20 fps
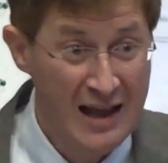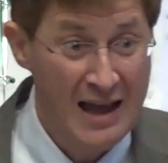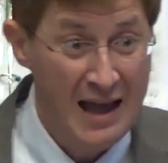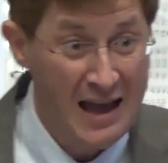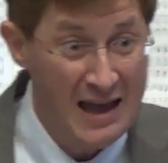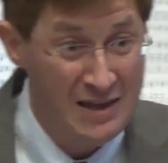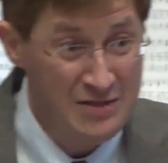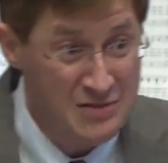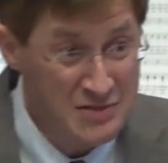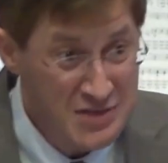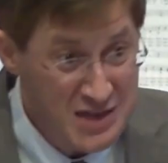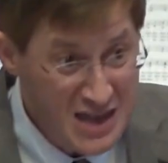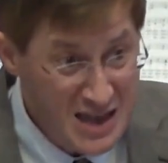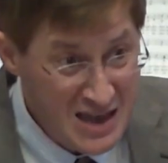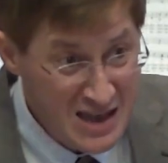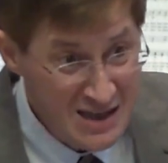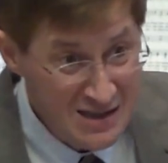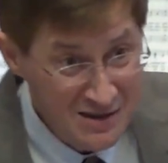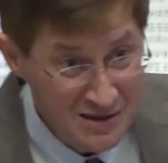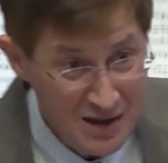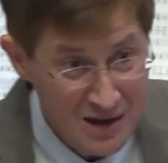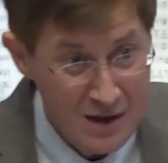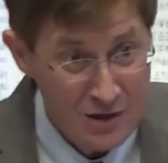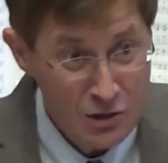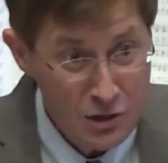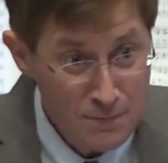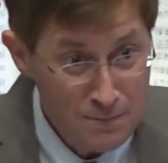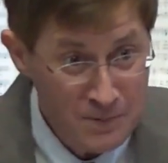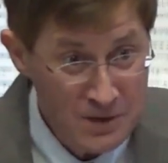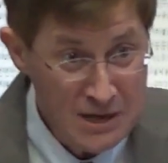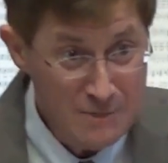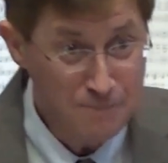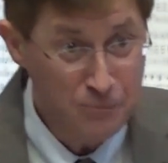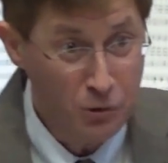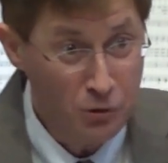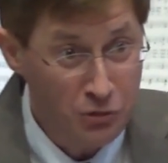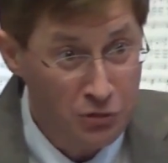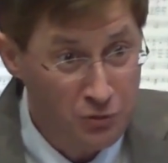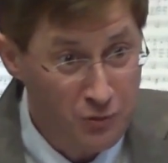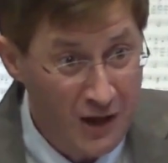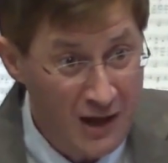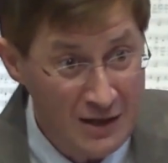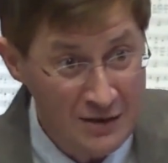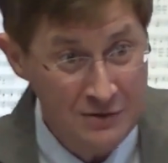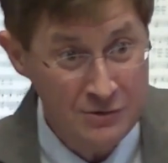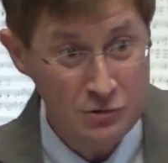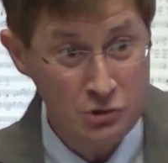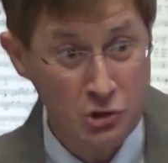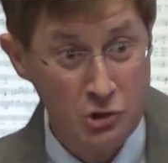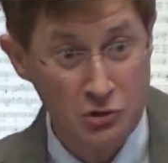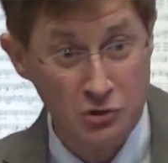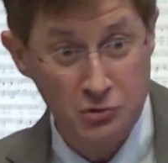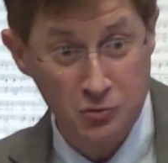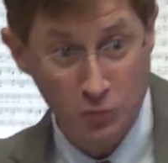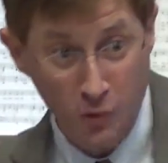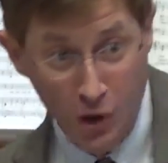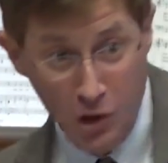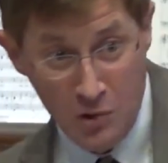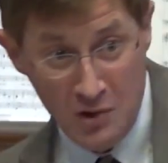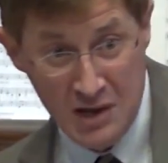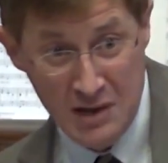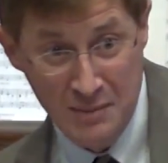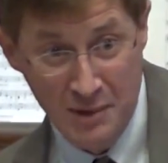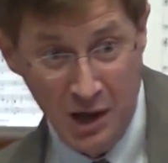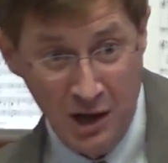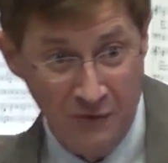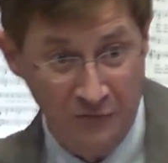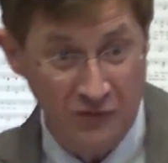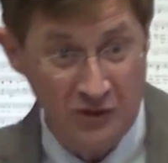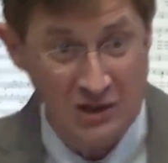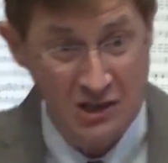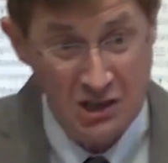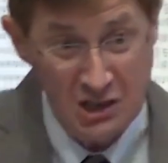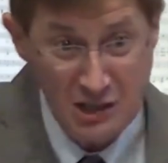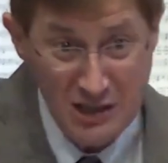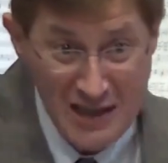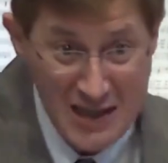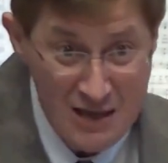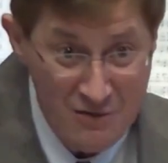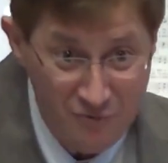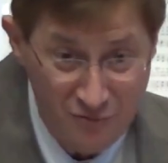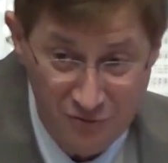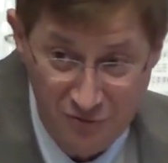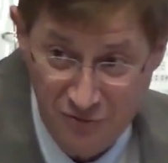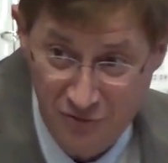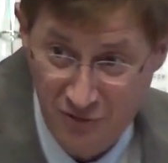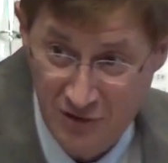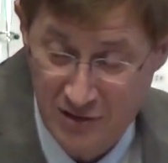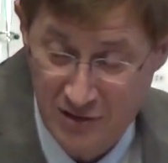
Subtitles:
And then the people threaten to throw him off a cliff.